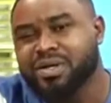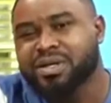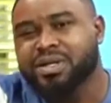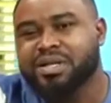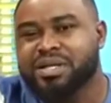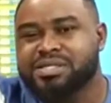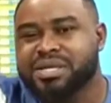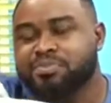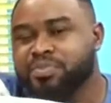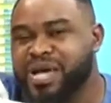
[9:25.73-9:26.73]

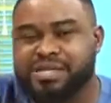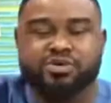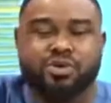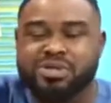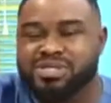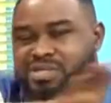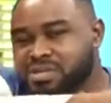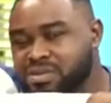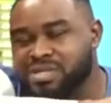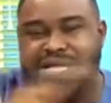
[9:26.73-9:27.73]
it's
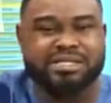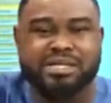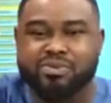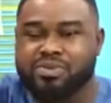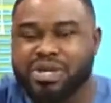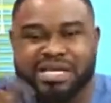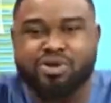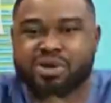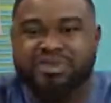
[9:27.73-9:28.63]
nothing. Let's not even talk